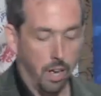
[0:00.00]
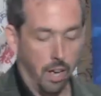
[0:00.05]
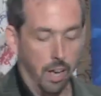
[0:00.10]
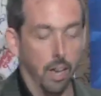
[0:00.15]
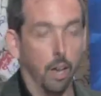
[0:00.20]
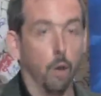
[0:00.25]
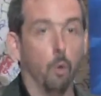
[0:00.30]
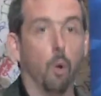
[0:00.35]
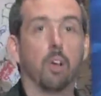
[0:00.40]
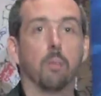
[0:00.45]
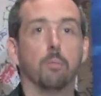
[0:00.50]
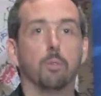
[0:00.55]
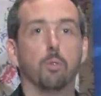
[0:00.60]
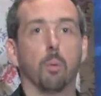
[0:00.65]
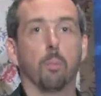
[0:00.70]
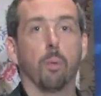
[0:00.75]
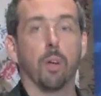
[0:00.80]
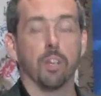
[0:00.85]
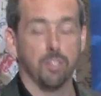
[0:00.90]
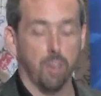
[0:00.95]
Welcome to
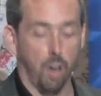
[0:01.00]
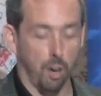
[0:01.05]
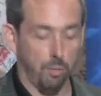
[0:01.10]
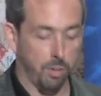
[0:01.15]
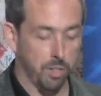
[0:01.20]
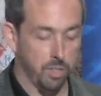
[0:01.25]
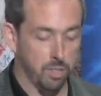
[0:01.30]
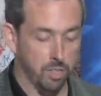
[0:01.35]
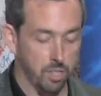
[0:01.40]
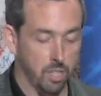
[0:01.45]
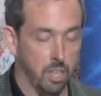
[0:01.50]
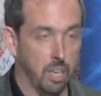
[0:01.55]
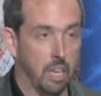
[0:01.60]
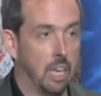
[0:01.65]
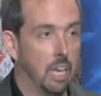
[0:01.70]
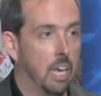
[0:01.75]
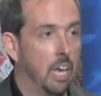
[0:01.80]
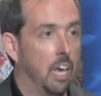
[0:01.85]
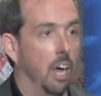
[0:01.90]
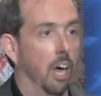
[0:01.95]
our press conference.
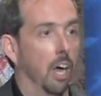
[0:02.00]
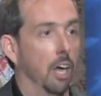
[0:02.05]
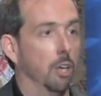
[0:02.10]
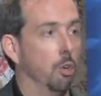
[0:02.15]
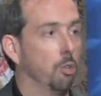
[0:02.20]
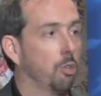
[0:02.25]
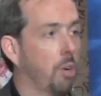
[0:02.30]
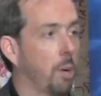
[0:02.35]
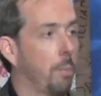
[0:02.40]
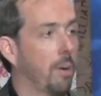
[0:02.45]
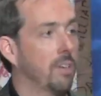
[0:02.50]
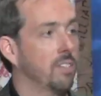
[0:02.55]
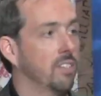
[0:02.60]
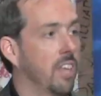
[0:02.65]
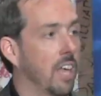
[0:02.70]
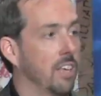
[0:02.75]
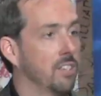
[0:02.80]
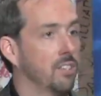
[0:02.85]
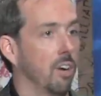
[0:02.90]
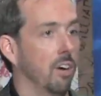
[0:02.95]
Notre
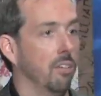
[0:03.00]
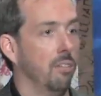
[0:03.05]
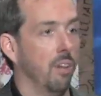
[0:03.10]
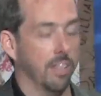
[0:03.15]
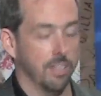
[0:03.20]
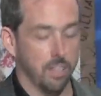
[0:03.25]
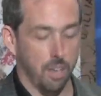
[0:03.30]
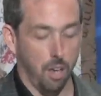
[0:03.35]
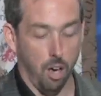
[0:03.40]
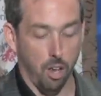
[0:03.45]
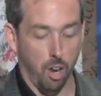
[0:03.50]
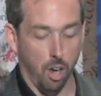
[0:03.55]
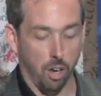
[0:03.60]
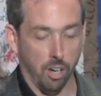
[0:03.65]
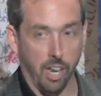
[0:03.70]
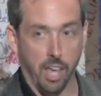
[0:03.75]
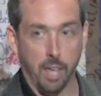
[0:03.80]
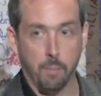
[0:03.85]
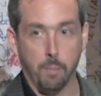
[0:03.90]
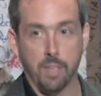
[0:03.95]
présentation va être en
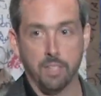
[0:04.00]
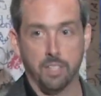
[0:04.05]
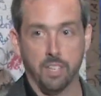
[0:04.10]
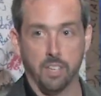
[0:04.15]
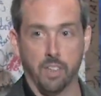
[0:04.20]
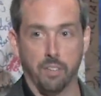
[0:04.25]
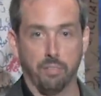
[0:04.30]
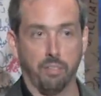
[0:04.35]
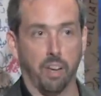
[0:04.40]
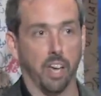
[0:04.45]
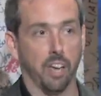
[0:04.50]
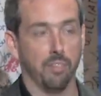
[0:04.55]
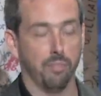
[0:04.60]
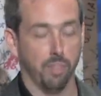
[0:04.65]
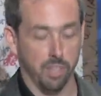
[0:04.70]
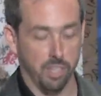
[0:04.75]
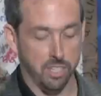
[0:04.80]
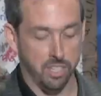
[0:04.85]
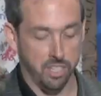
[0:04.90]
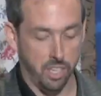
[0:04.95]
anglais, mais s'il y a des
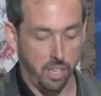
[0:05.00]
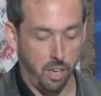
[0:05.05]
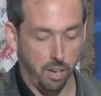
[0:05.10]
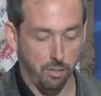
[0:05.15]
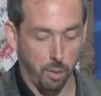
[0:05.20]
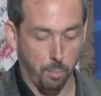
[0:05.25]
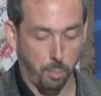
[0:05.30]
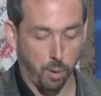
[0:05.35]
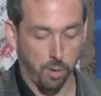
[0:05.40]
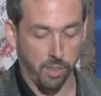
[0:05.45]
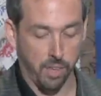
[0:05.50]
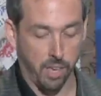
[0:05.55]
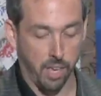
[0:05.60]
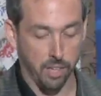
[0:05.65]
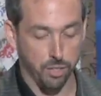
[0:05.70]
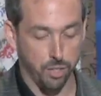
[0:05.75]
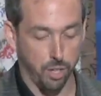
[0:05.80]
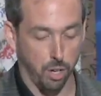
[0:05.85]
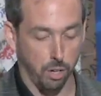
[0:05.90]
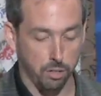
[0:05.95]
francophones ici, on va prendre des
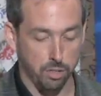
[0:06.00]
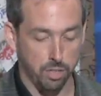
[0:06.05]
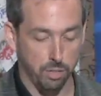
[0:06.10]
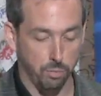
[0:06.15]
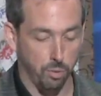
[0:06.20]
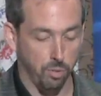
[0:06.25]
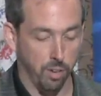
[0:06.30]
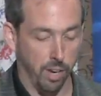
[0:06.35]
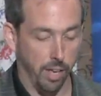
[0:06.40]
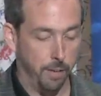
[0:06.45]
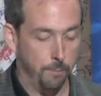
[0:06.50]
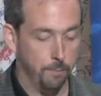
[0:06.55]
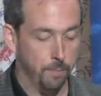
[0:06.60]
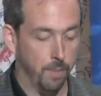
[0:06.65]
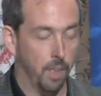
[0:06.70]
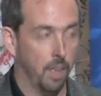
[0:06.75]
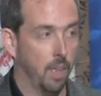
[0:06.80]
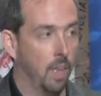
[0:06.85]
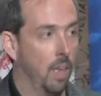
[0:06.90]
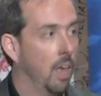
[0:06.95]
questions si vous voulez.
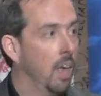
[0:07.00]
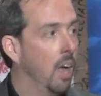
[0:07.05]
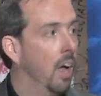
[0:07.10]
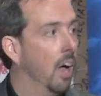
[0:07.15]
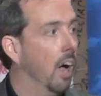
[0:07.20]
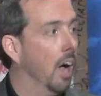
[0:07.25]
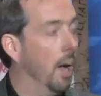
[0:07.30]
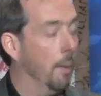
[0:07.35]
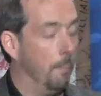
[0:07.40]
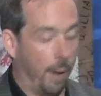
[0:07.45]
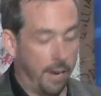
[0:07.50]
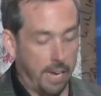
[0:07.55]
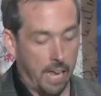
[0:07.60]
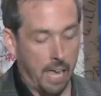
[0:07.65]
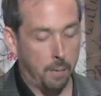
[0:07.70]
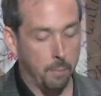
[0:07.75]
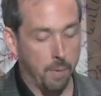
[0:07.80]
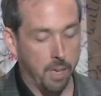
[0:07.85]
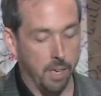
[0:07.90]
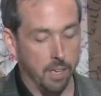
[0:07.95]
My
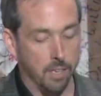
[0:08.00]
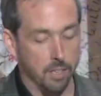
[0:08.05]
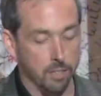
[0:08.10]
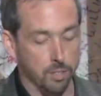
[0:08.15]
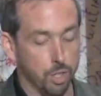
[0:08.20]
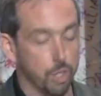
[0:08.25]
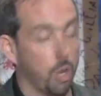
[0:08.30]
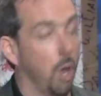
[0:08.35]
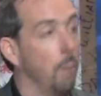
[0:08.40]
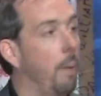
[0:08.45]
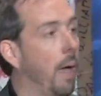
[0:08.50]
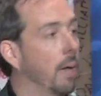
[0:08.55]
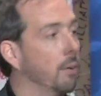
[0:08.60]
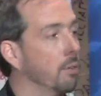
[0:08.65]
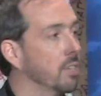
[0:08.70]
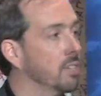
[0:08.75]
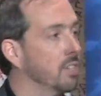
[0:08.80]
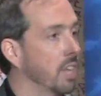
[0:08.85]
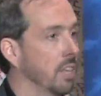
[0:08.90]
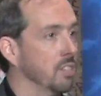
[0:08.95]
name is Sean
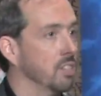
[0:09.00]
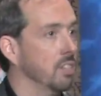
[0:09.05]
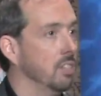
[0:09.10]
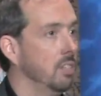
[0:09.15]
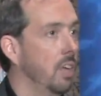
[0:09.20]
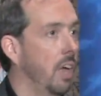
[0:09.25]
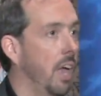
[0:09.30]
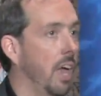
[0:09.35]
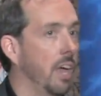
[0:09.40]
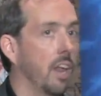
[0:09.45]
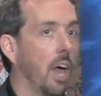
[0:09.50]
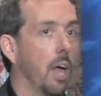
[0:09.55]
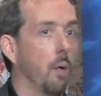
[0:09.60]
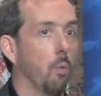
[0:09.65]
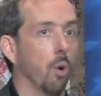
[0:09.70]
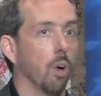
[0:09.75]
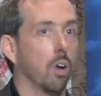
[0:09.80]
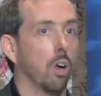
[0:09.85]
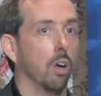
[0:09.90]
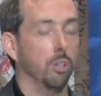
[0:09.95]
Patrick Stencil, and I
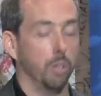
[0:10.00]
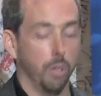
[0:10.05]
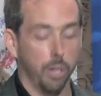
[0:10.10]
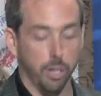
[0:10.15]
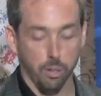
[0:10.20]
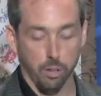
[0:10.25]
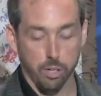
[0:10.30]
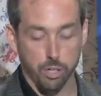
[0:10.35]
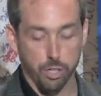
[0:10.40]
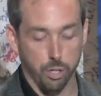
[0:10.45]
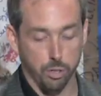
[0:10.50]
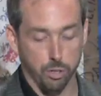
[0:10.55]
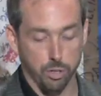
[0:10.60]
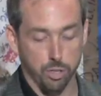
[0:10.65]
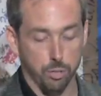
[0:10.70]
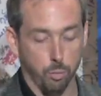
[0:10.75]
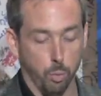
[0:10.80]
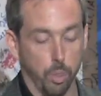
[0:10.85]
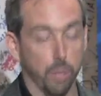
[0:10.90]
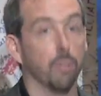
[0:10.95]
work on nuclear
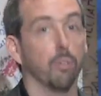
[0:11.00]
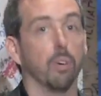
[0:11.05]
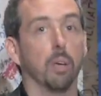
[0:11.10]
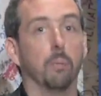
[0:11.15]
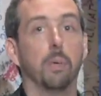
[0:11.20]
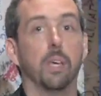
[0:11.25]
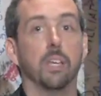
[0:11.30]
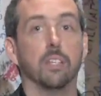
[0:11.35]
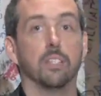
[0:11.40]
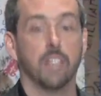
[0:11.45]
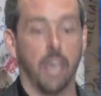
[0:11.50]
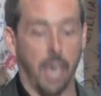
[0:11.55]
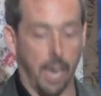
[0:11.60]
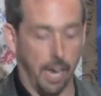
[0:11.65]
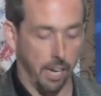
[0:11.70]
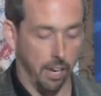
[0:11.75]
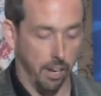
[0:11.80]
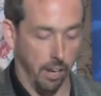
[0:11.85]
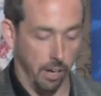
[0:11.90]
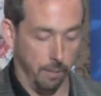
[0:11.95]
issues with Greenpeace
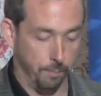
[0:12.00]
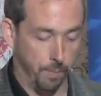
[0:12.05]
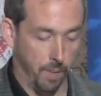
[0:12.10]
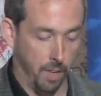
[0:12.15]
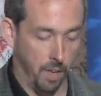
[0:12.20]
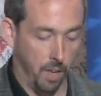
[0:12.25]
Canada.